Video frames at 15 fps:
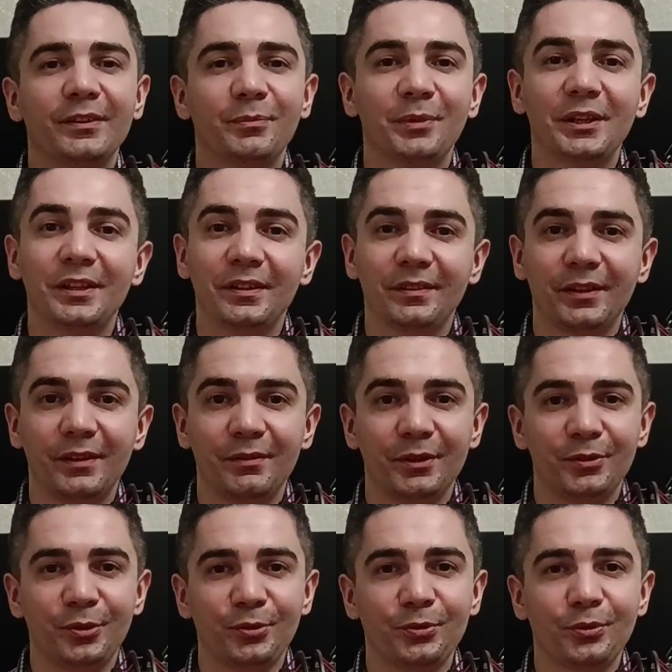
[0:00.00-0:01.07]
on ben
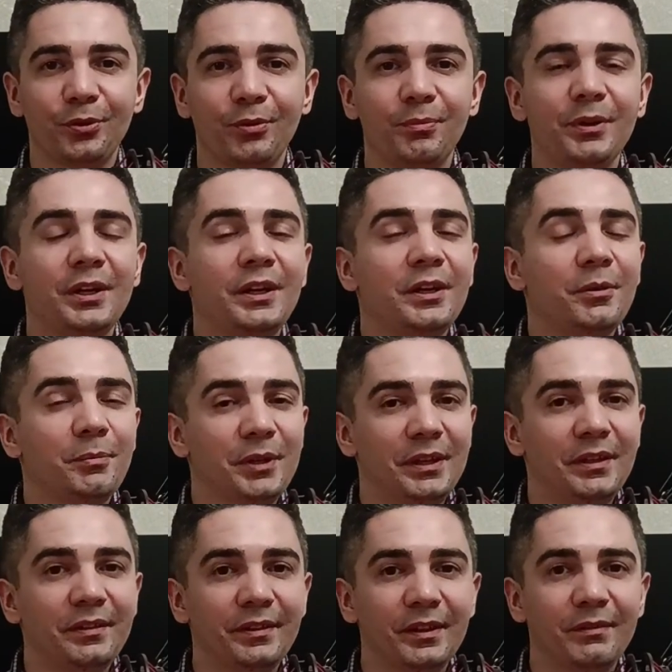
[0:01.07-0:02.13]
exavia dot com.
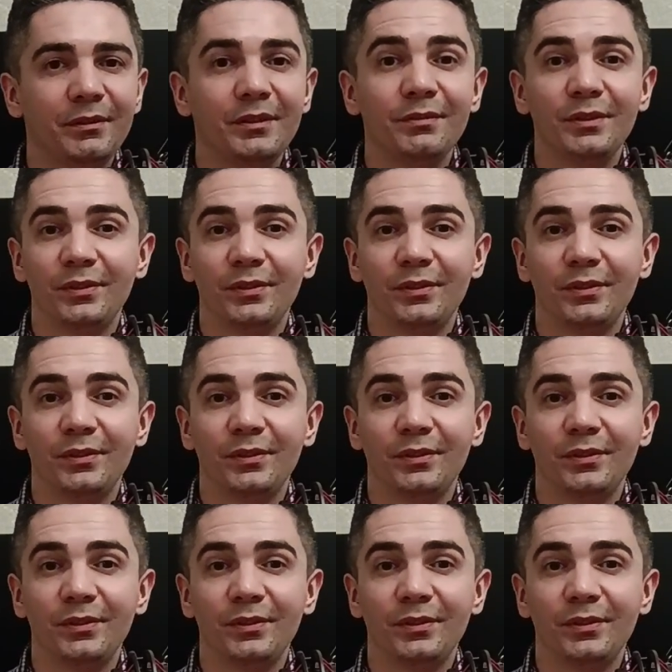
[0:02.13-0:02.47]
benexavia